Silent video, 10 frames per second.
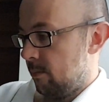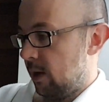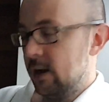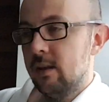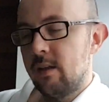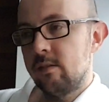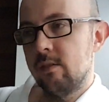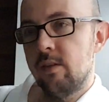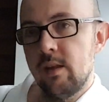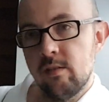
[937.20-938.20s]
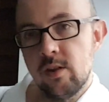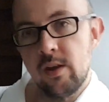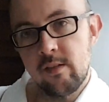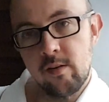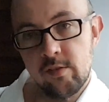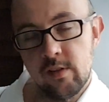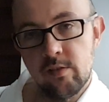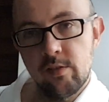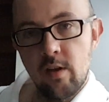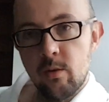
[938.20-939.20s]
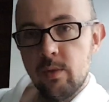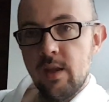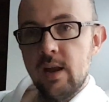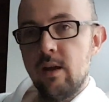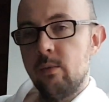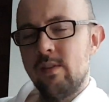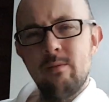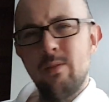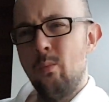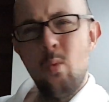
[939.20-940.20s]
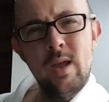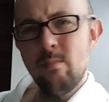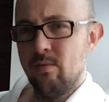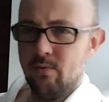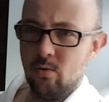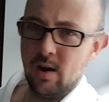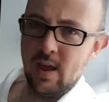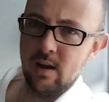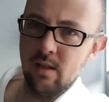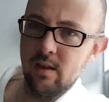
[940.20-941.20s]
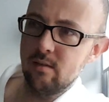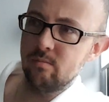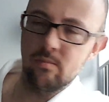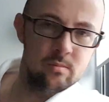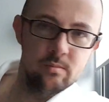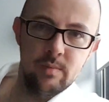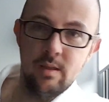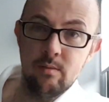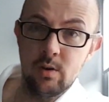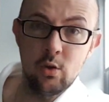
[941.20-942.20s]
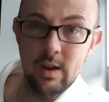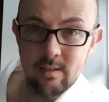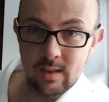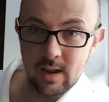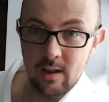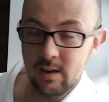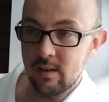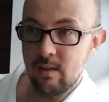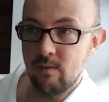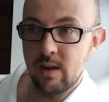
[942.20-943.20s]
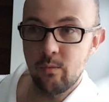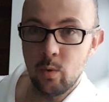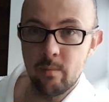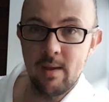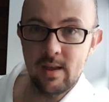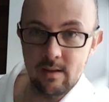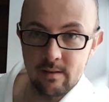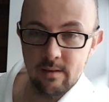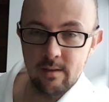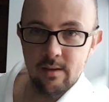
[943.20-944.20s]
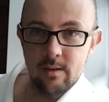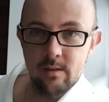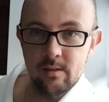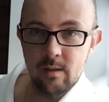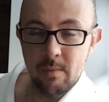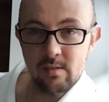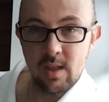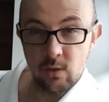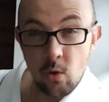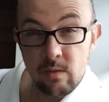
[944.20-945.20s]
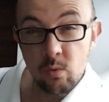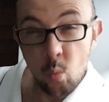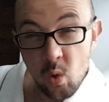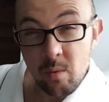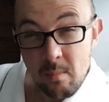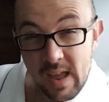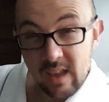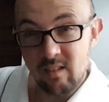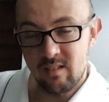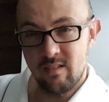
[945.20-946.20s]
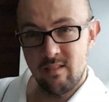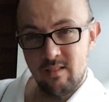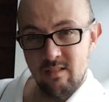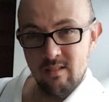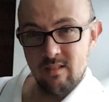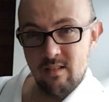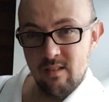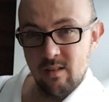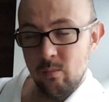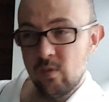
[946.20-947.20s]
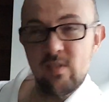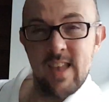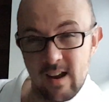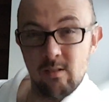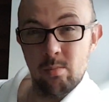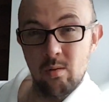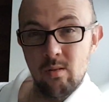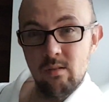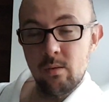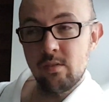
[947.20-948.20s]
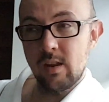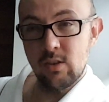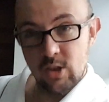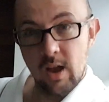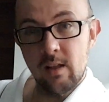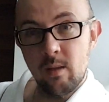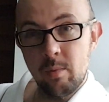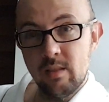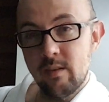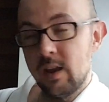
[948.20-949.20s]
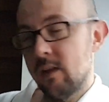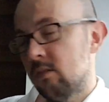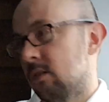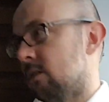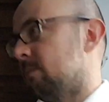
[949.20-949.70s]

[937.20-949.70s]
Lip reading: But that's the thing, is the night terrors didn't start with that. I was having them way before I had like even good internet. I didn't even have 1 meg. Can you imagine that? Not even 1 meg. It was terrible. It was like dial-up internet. Oh